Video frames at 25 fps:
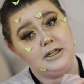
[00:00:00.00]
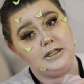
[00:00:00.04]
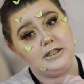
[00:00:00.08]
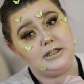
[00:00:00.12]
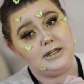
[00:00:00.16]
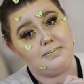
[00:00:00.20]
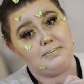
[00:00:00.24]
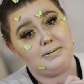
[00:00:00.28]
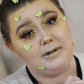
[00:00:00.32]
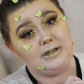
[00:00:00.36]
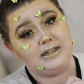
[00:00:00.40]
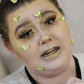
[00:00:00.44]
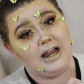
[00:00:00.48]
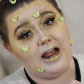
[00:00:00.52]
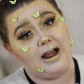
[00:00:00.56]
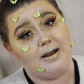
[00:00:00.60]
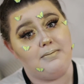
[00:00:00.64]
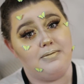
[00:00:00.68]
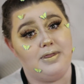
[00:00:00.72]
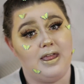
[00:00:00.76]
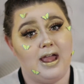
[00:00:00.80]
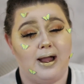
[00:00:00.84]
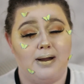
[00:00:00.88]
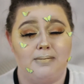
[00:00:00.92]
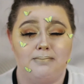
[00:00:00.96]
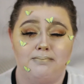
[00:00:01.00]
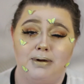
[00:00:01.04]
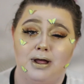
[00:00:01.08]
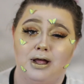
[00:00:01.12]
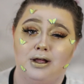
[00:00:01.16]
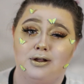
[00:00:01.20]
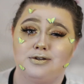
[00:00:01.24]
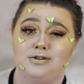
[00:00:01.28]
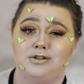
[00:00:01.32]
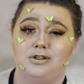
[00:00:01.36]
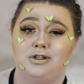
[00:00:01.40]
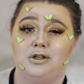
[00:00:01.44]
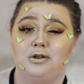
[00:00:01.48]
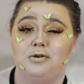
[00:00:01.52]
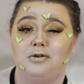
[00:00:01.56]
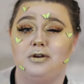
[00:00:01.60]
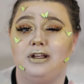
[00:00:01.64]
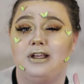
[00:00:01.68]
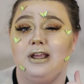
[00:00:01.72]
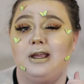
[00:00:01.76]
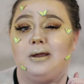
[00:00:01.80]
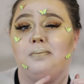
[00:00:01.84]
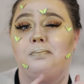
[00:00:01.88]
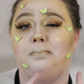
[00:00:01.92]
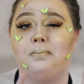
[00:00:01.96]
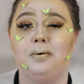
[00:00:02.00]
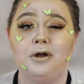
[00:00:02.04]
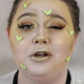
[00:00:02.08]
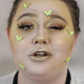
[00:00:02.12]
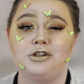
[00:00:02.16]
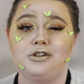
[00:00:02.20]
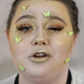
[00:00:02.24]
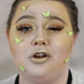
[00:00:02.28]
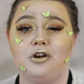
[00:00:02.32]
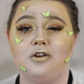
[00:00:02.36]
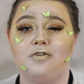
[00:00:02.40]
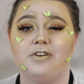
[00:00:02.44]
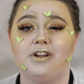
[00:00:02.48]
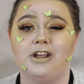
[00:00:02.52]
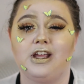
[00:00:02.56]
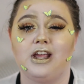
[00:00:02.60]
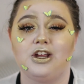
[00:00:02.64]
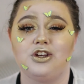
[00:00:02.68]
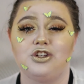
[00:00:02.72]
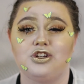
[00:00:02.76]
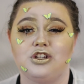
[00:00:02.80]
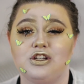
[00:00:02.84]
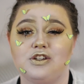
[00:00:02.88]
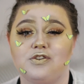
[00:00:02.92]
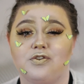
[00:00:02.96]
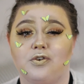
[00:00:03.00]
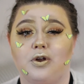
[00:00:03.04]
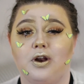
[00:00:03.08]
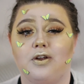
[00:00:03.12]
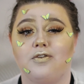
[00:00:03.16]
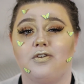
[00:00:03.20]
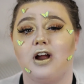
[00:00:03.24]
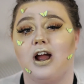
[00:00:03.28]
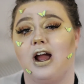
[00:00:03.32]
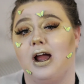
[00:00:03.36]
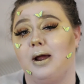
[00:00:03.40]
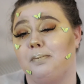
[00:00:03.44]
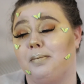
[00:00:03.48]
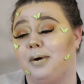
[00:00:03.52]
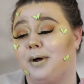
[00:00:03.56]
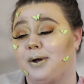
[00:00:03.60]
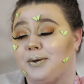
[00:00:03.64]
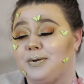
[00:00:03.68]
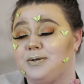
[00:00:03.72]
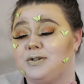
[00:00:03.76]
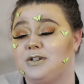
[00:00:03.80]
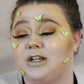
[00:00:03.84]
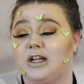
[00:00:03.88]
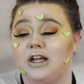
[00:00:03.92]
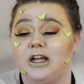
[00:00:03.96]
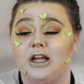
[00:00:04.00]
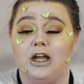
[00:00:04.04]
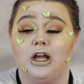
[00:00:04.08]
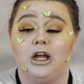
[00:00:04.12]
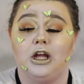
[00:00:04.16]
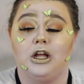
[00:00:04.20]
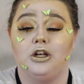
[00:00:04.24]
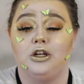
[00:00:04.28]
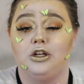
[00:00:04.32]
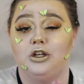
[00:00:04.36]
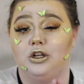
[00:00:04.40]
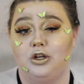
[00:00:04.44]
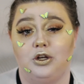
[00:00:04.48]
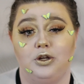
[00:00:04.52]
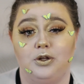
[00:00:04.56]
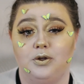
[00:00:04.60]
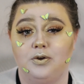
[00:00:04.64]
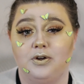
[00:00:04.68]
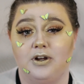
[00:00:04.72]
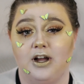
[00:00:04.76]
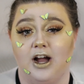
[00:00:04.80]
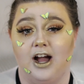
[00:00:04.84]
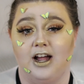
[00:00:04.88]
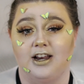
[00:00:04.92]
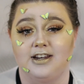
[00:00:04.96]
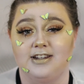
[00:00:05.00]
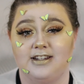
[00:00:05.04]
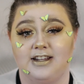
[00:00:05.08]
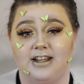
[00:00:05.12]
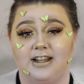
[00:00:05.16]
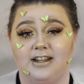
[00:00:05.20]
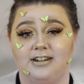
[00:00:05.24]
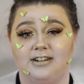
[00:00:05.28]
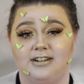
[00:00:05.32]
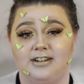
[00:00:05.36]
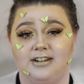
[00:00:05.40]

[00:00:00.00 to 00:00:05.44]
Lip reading: tippy tap that bell so you get push notifications for whenever I post new content.